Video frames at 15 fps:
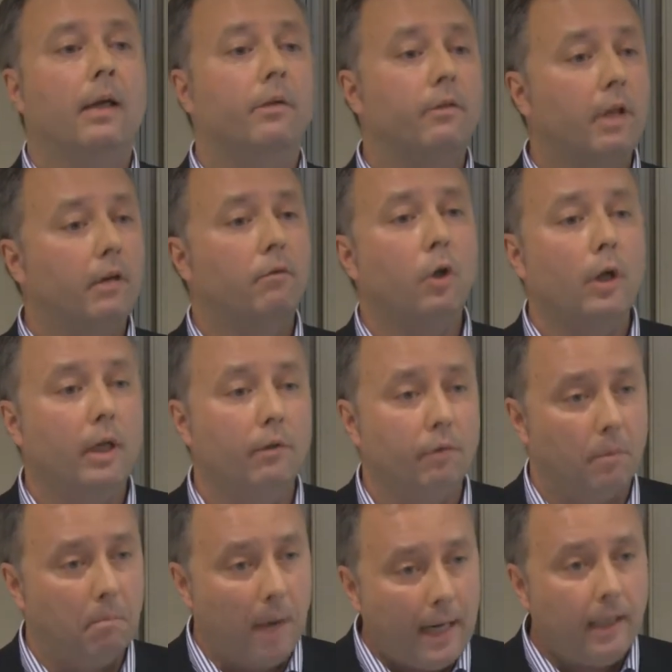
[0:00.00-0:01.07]
Instead of looking
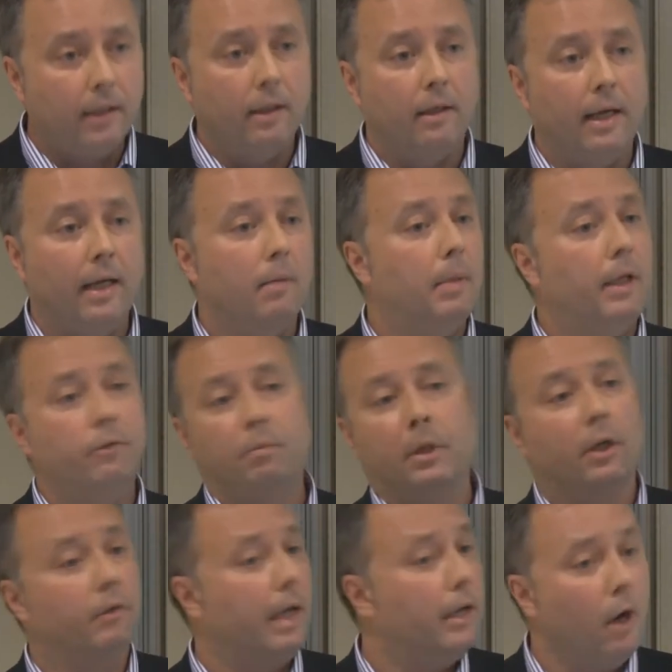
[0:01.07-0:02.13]
for Mike in the database
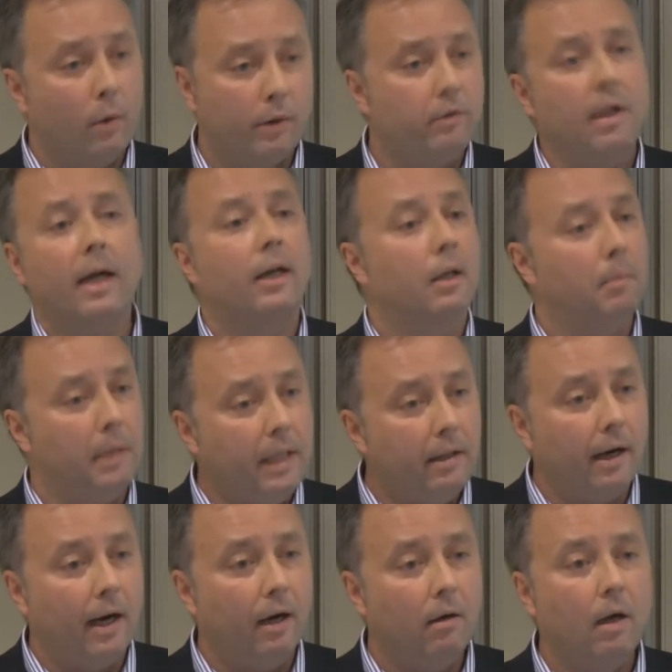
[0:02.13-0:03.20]
because I know it's not going to be
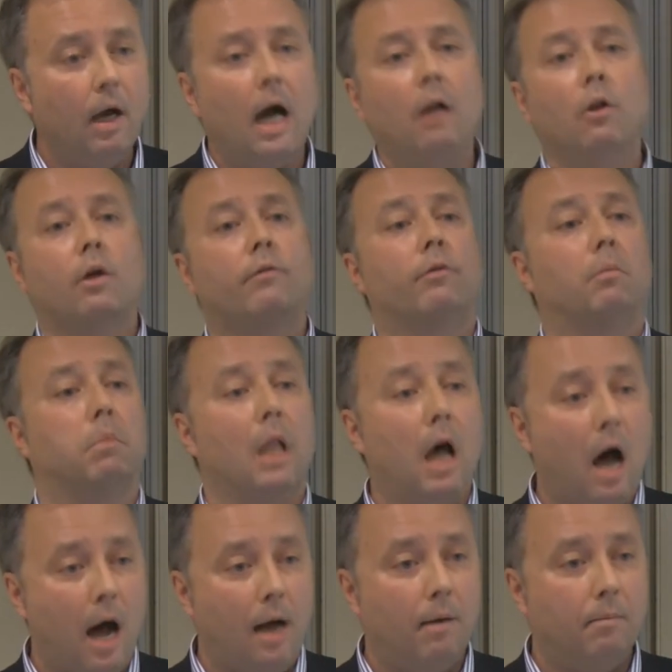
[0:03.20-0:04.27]
there, I'll look for
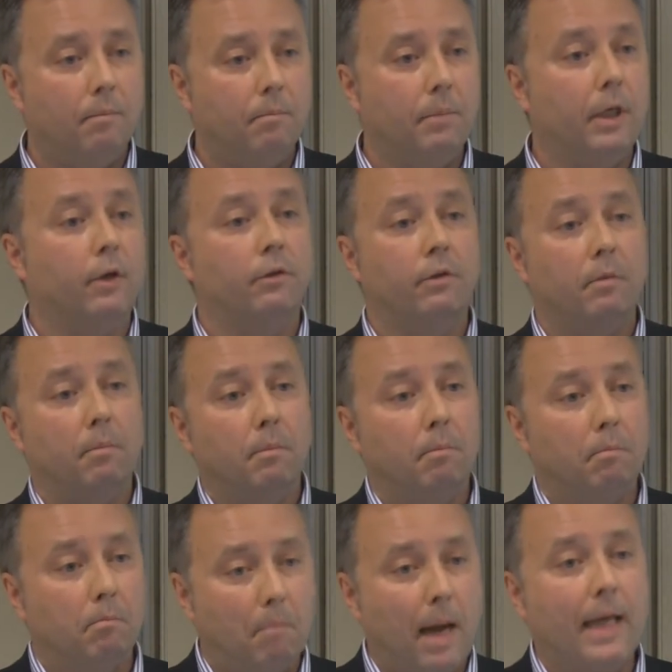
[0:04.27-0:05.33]
blah because
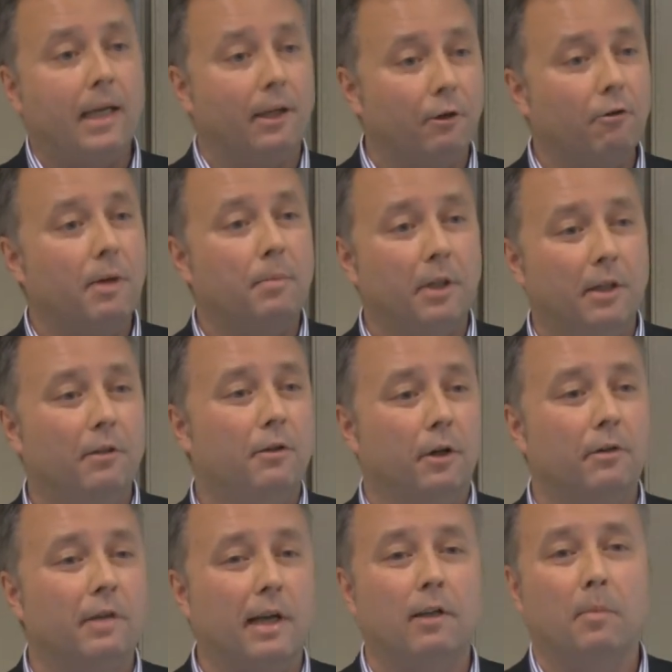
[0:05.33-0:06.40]
Mike encrypted
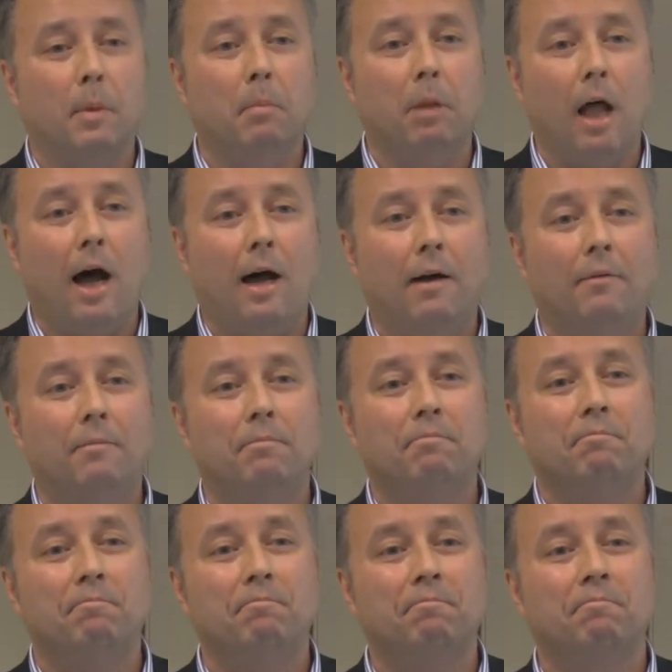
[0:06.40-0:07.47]
turns out to be. So you look for the
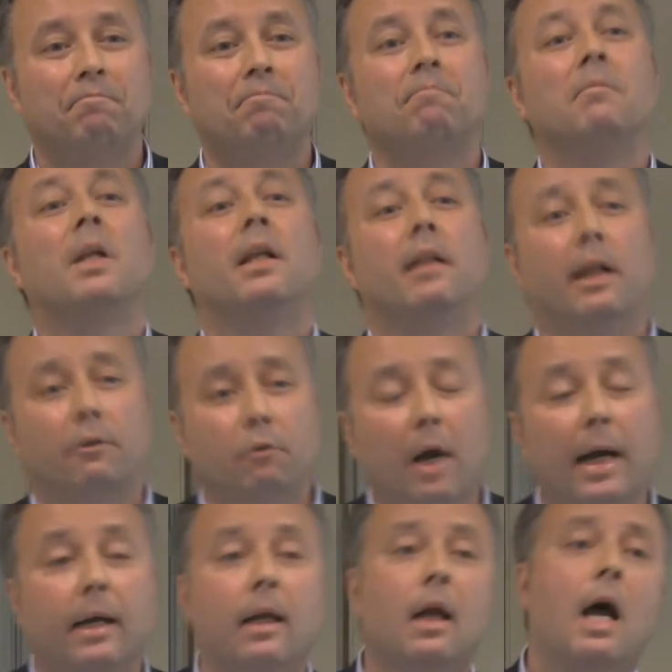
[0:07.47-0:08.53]
encrypted version. That's
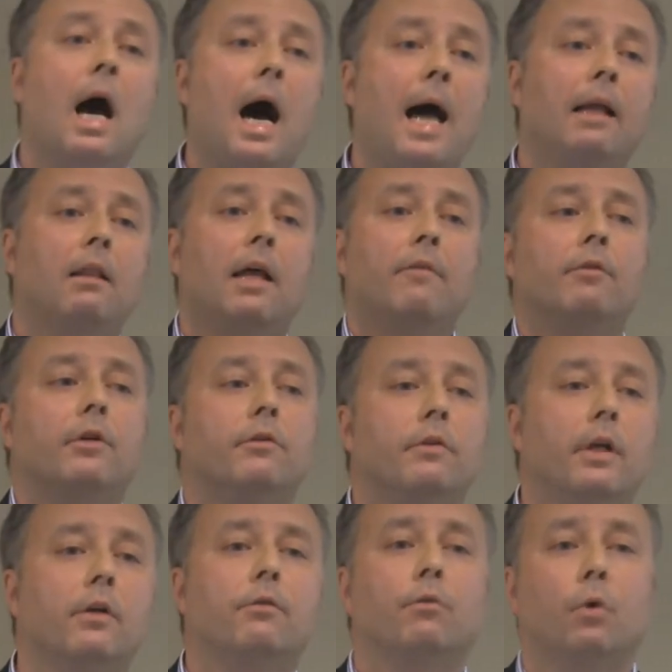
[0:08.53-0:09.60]
right. Okay. I leverage
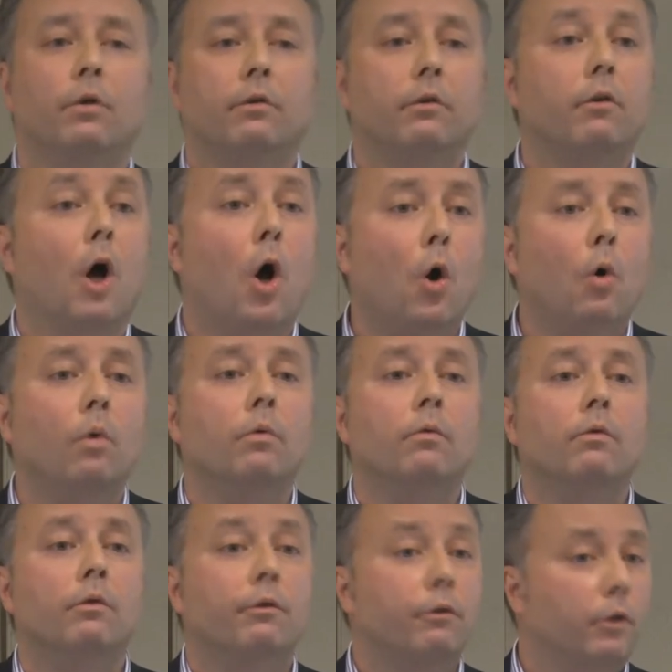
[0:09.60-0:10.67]
Salesforce's own
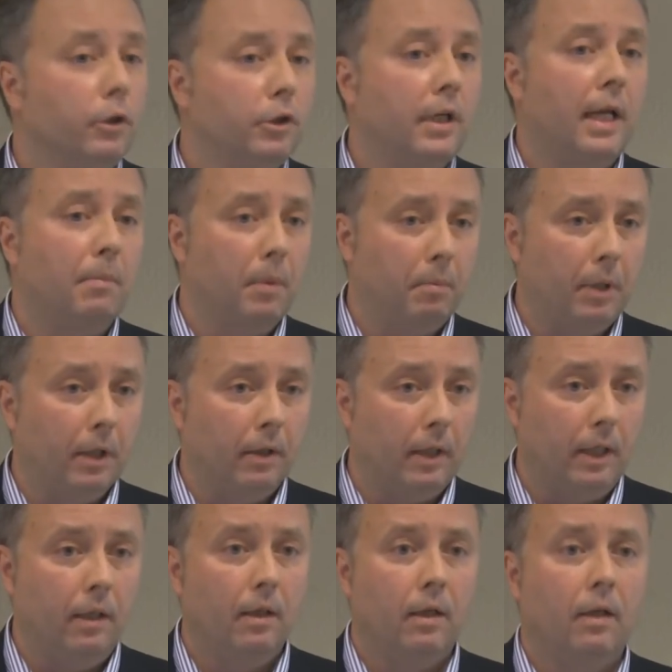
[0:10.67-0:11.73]
search
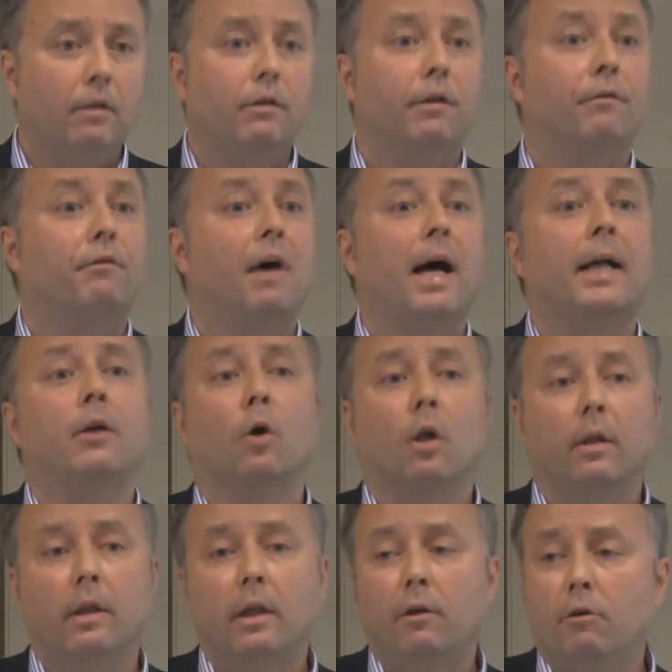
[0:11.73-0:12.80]
capability oh, okay. to find
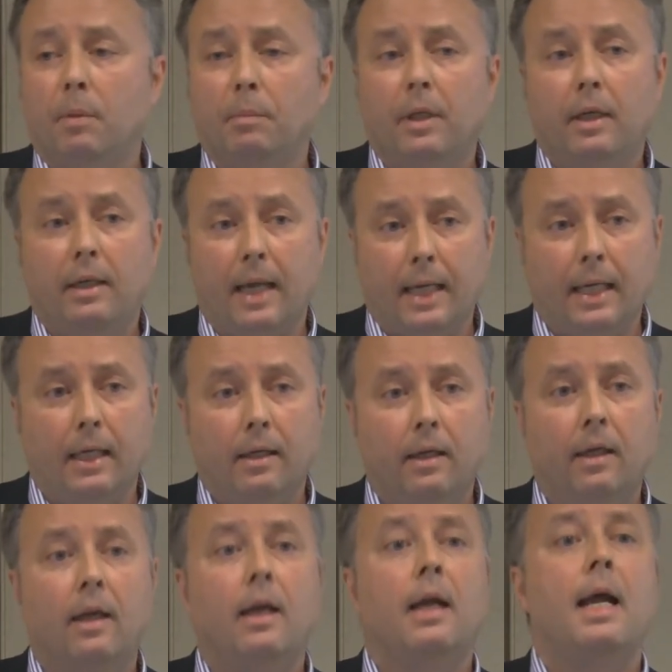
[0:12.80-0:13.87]
all the encrypted data. Okay.